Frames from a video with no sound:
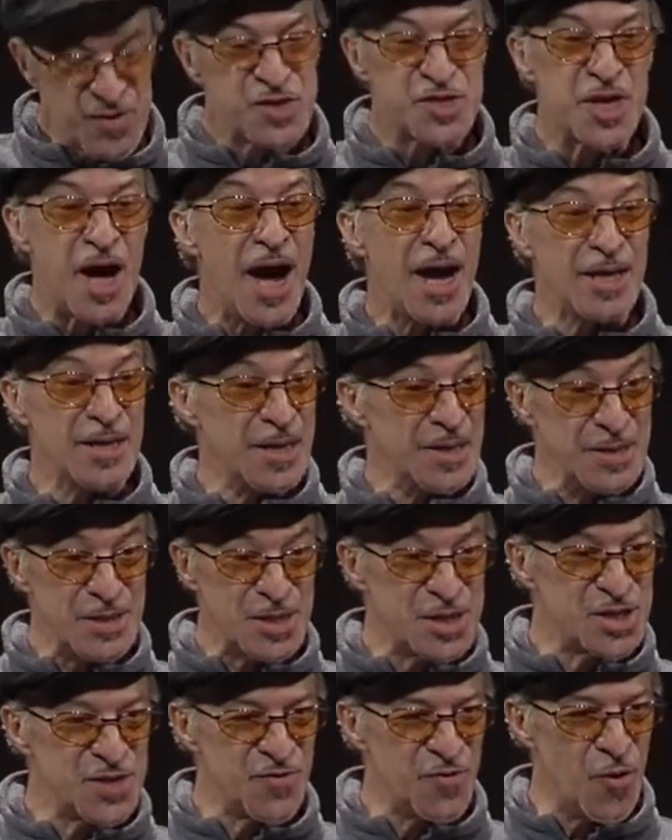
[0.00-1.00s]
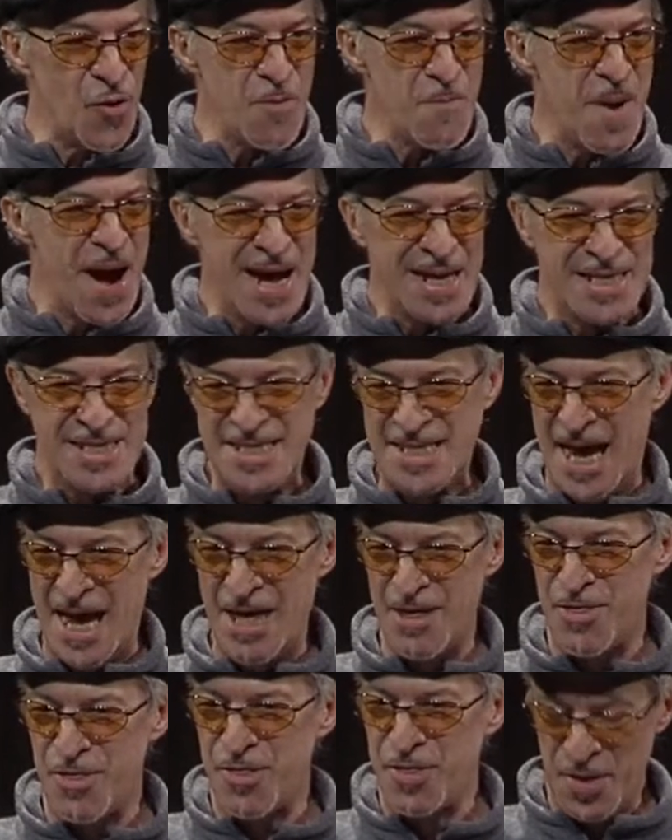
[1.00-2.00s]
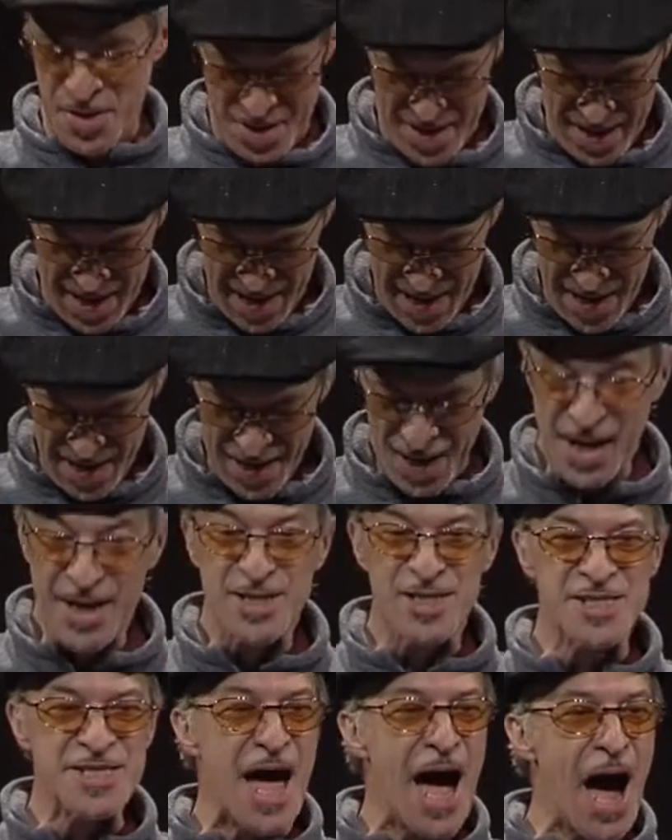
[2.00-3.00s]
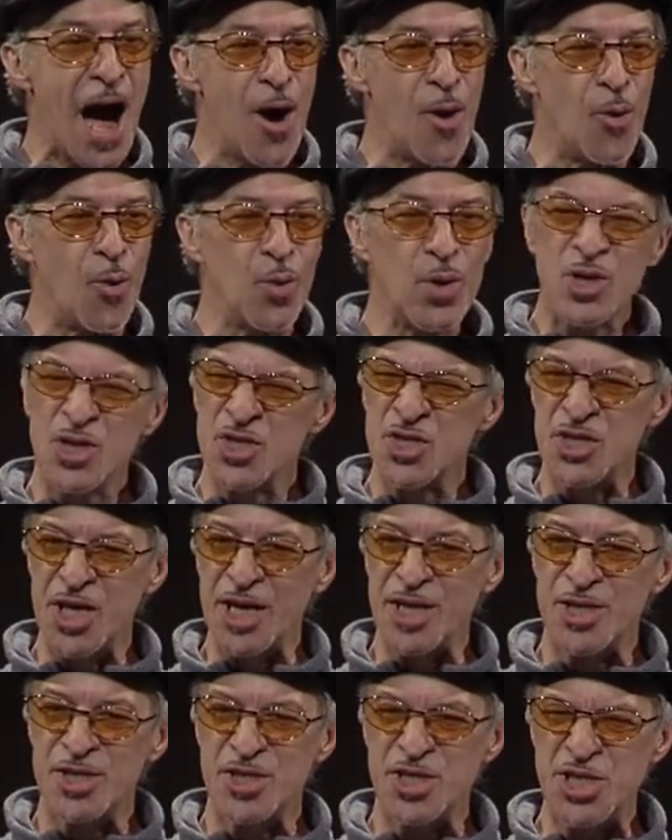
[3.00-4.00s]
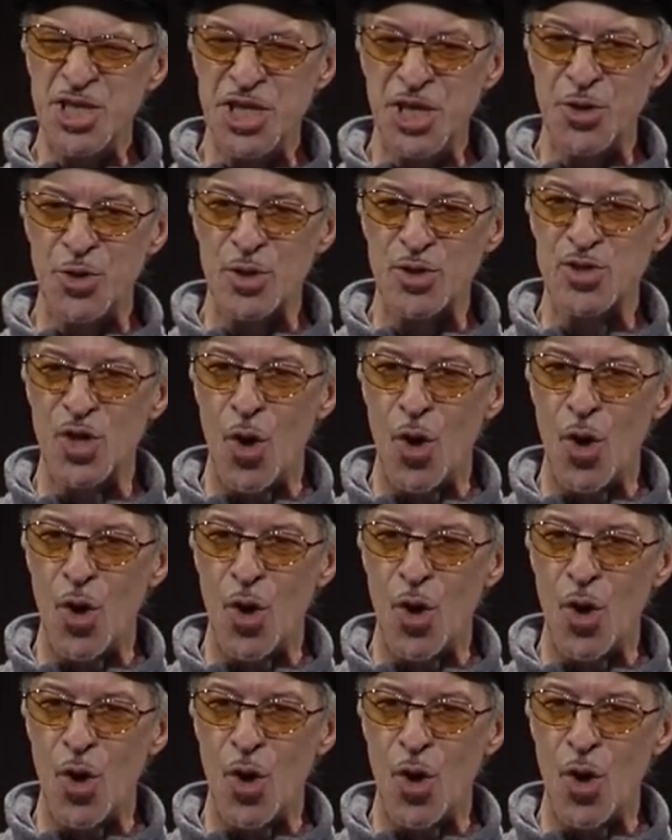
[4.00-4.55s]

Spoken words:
silence for my death is now 6 years